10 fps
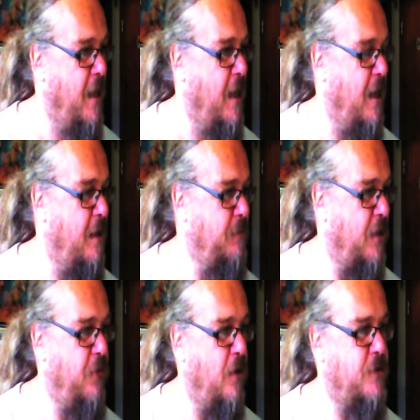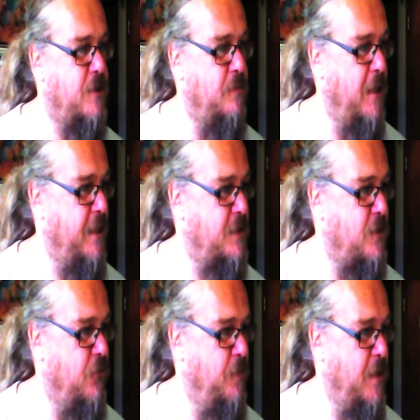I followed some links
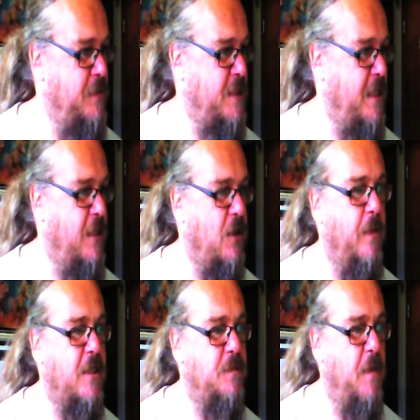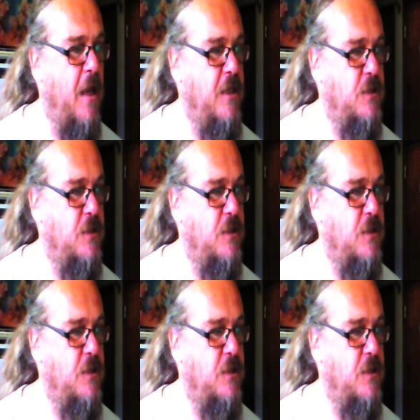off the BBC Economics page